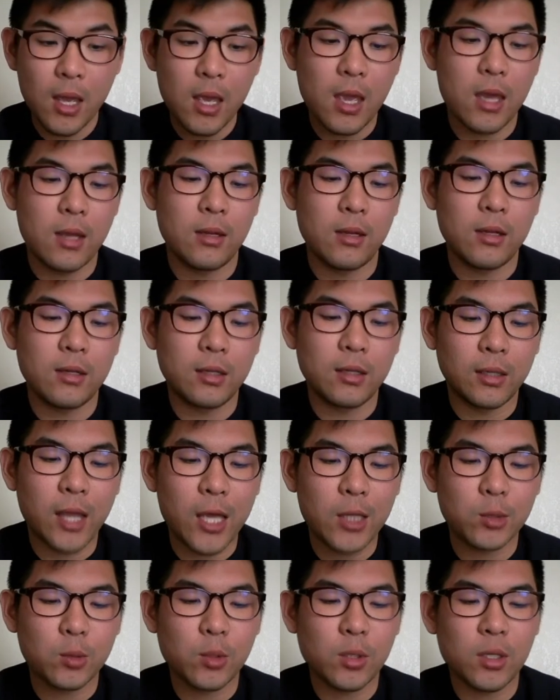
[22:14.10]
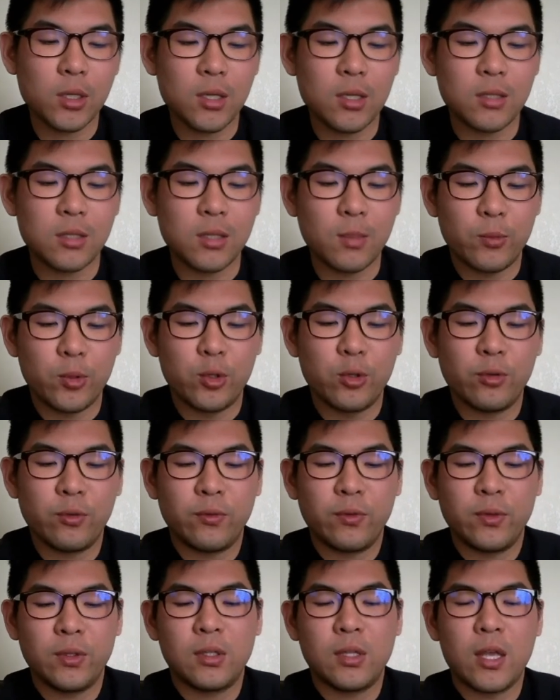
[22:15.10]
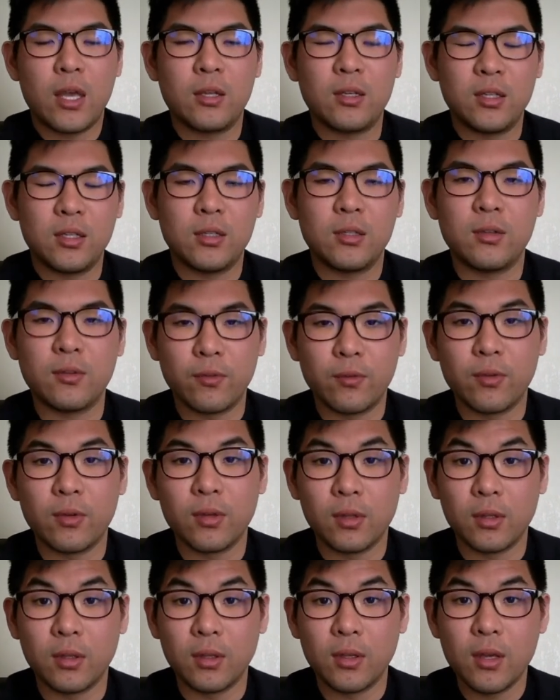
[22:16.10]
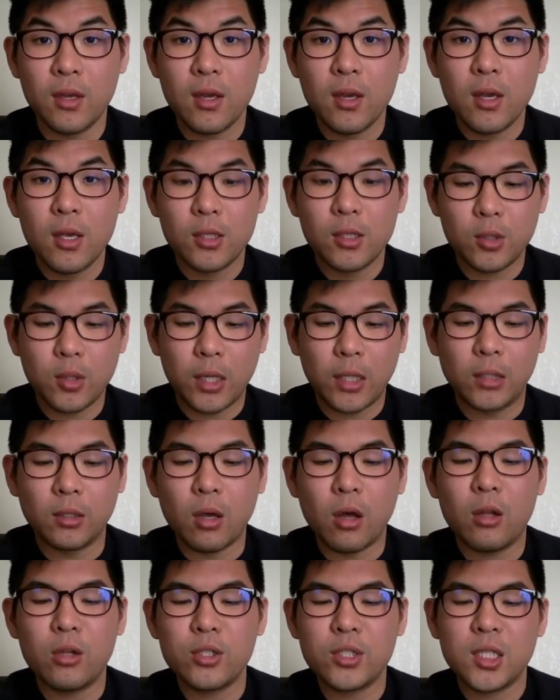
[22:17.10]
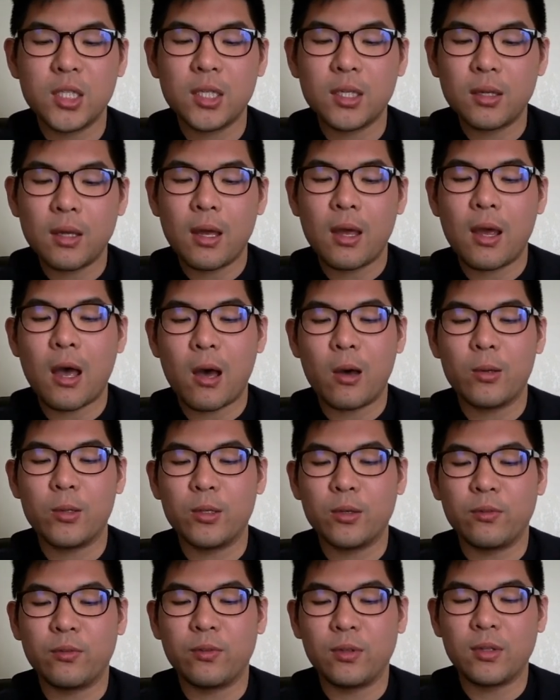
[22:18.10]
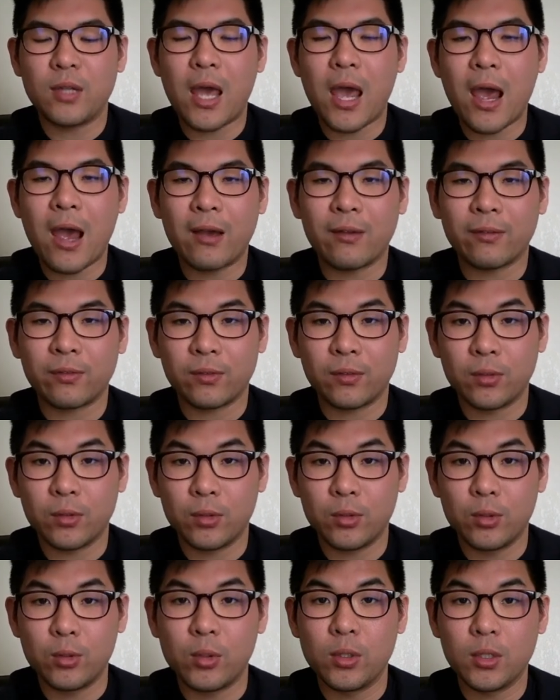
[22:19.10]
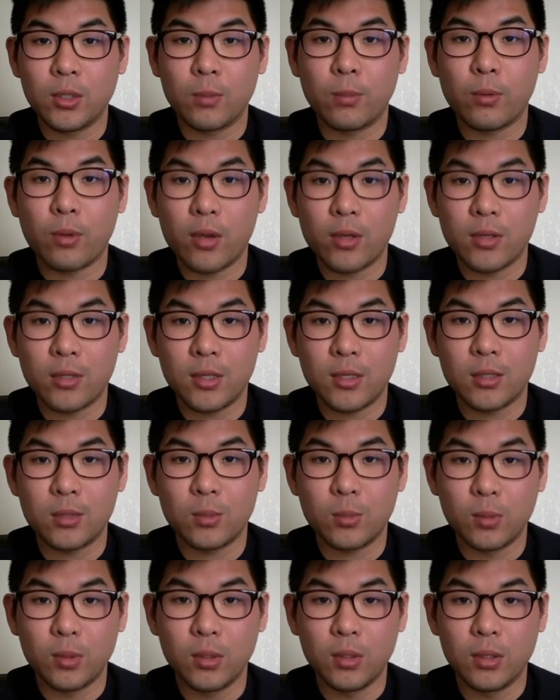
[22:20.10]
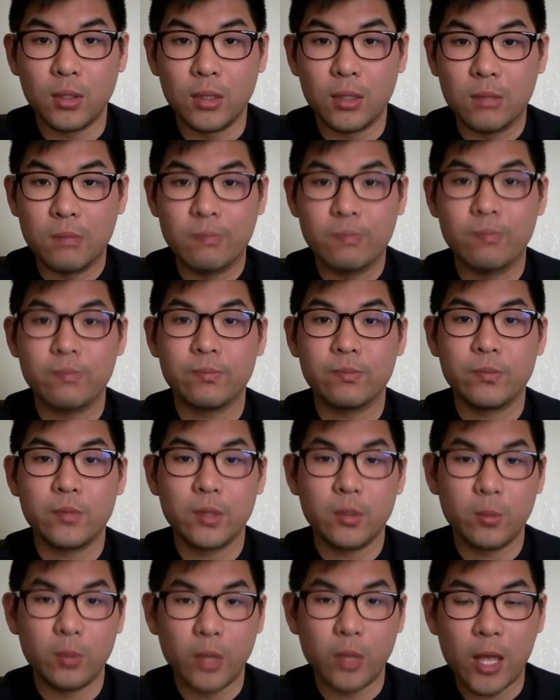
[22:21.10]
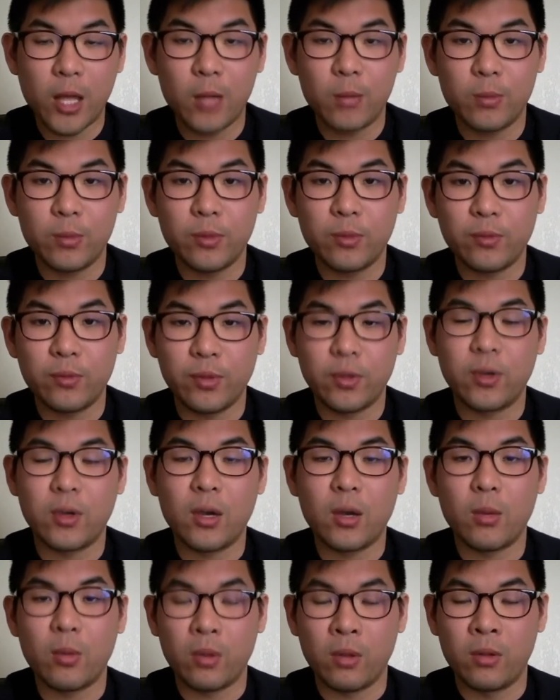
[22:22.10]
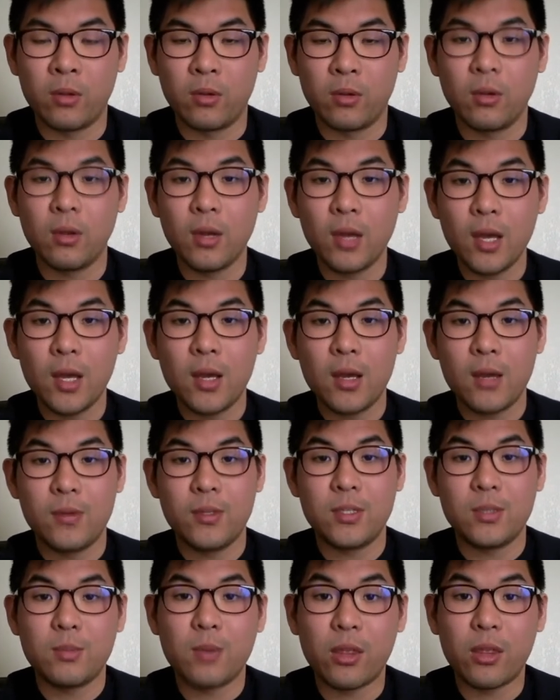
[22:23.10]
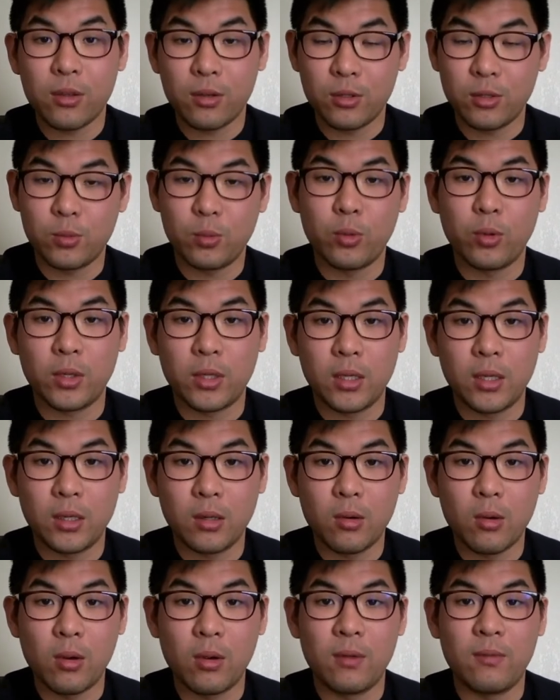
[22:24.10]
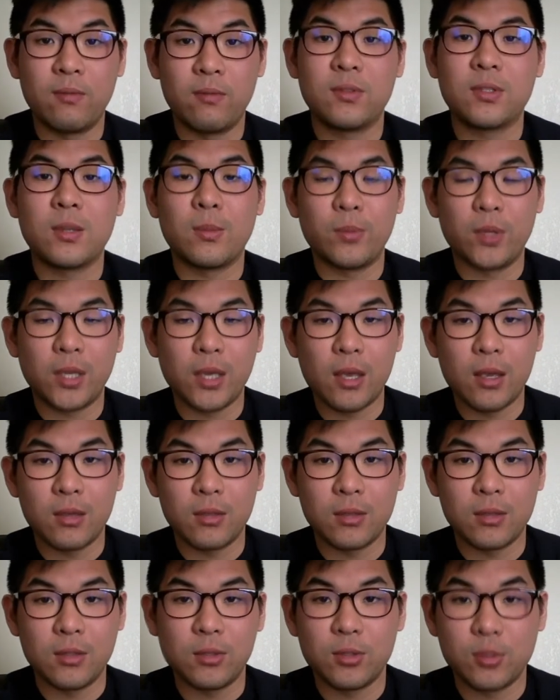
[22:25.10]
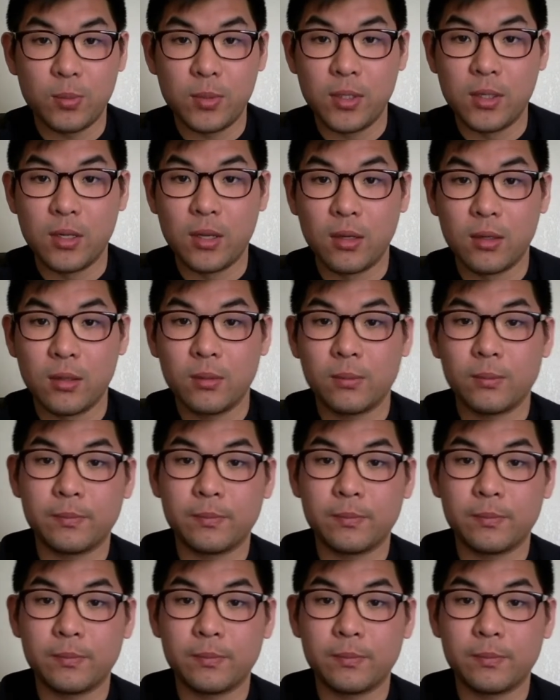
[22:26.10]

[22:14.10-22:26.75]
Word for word: And then the last one is, um, do you feel any differently? So acknowledging how you feel after doing the process will um, will help you figure out whether this method is working or if something else needs to be done.